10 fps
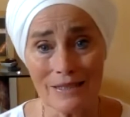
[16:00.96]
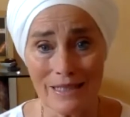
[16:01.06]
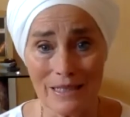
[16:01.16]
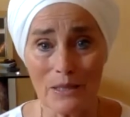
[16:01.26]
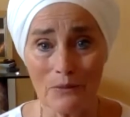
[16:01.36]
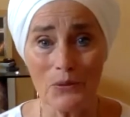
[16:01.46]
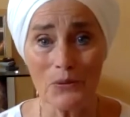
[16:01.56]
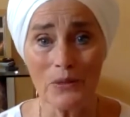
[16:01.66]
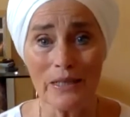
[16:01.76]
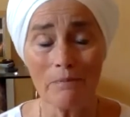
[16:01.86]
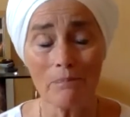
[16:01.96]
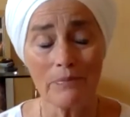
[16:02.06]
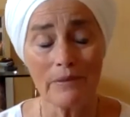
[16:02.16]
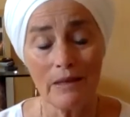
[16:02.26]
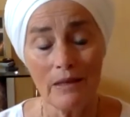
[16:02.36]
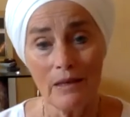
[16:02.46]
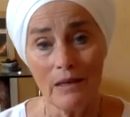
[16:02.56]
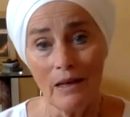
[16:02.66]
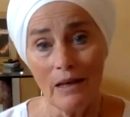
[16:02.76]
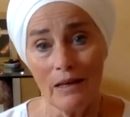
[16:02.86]
can give you, right?
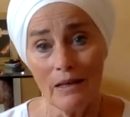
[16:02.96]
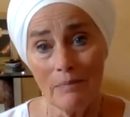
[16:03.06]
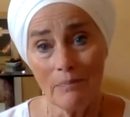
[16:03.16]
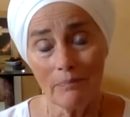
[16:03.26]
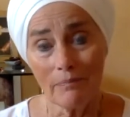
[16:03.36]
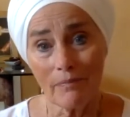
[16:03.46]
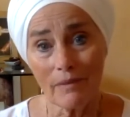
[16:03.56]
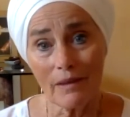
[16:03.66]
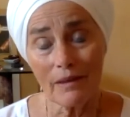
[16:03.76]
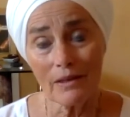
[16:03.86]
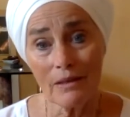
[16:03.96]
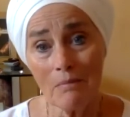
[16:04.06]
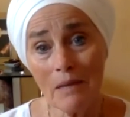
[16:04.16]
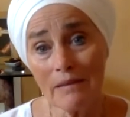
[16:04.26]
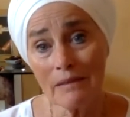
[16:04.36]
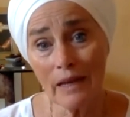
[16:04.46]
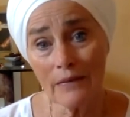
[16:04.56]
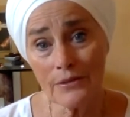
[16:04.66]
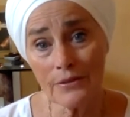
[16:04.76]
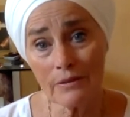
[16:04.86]
A month
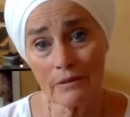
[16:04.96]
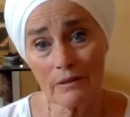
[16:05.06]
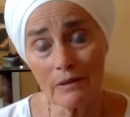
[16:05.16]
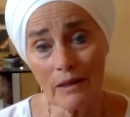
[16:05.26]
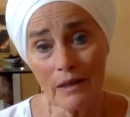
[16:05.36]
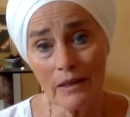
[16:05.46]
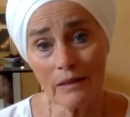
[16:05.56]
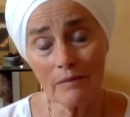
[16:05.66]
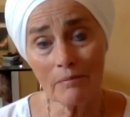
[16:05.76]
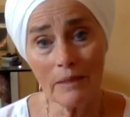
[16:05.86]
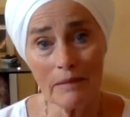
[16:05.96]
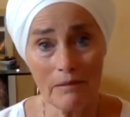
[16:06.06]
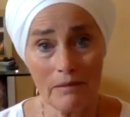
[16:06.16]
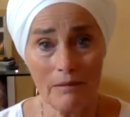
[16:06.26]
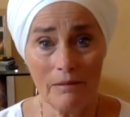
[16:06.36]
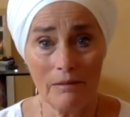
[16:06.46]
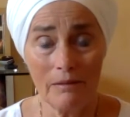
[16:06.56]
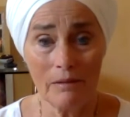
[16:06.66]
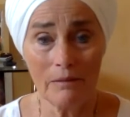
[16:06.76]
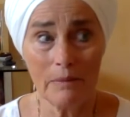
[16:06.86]
after I met,
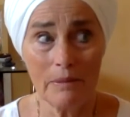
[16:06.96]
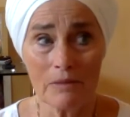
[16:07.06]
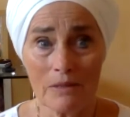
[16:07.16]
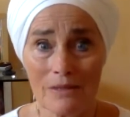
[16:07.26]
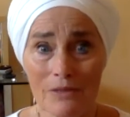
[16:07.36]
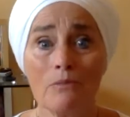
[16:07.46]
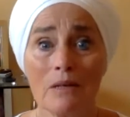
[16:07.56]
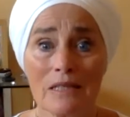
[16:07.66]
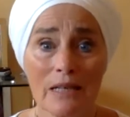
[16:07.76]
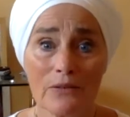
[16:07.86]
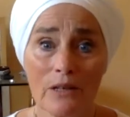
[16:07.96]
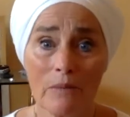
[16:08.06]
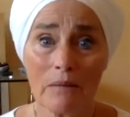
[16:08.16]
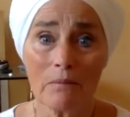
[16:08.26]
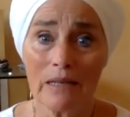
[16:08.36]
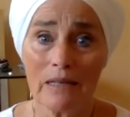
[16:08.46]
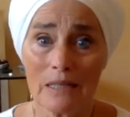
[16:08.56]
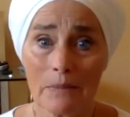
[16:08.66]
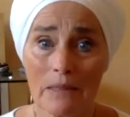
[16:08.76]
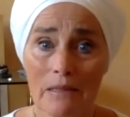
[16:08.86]
or maybe it was 2 months after I met my
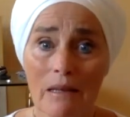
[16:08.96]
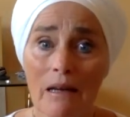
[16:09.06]
husband,